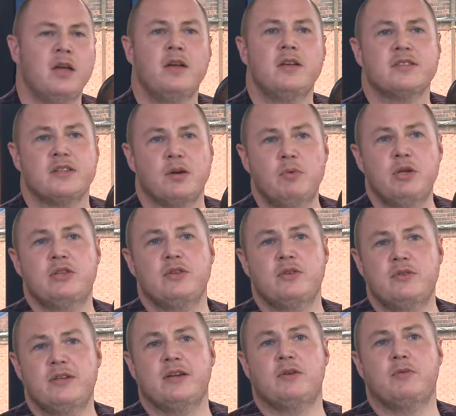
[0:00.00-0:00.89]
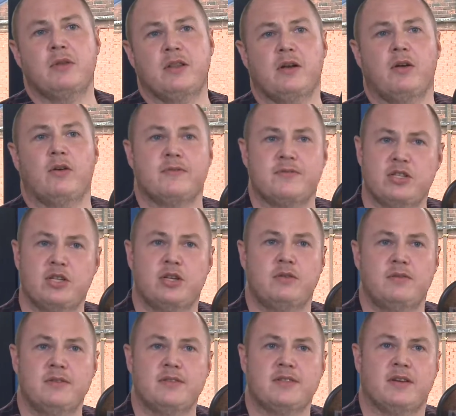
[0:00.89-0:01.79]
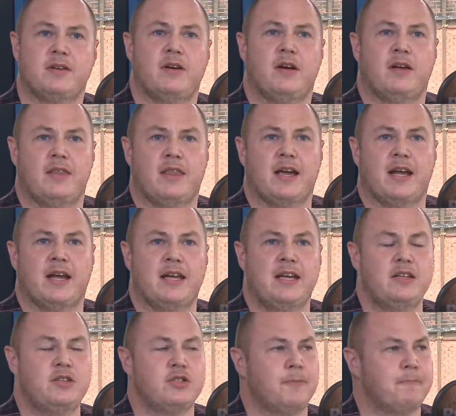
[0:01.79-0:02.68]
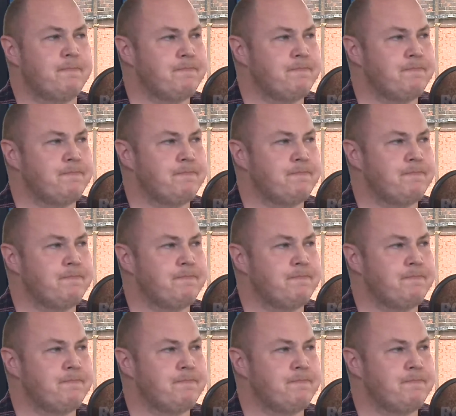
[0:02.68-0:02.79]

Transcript: So we do deal with a lot of students at that age.